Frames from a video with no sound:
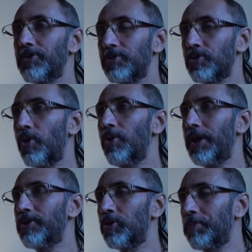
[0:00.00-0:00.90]

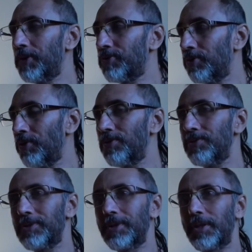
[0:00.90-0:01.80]
soul and super
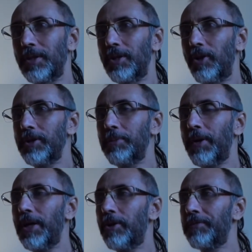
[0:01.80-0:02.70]
soul, on the
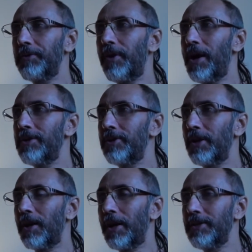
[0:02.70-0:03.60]
plane of divine
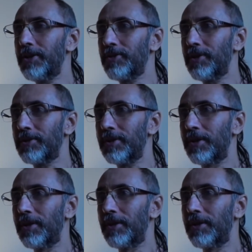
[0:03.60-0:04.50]
realization
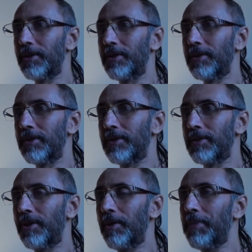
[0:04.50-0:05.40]

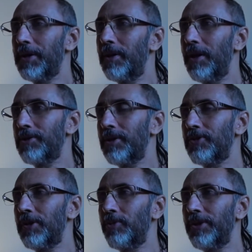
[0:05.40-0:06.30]
of my
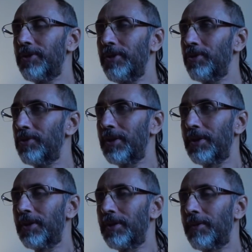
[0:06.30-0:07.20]
relationship with you,
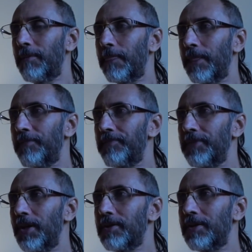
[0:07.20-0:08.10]

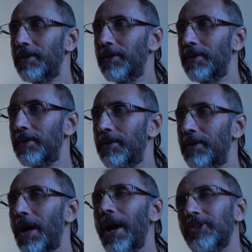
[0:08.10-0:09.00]
that
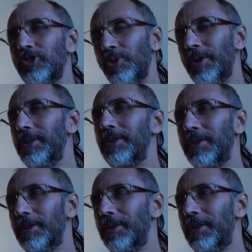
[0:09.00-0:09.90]
actually,
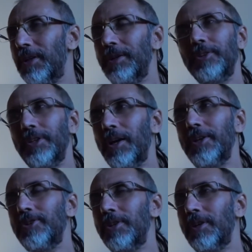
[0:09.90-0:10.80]
in
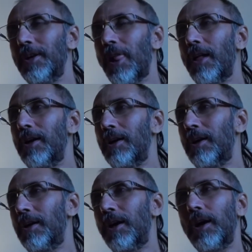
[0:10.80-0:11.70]
reality,
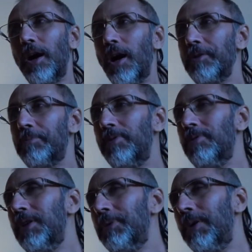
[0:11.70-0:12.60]
I
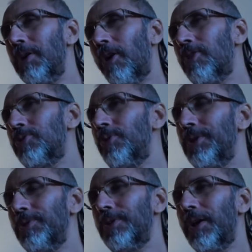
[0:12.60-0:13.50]
fully belong to
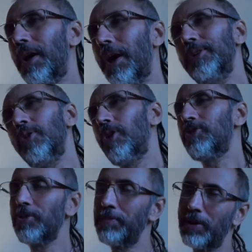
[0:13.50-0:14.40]
you and you
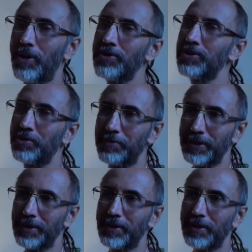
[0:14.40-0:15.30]
also belong to me.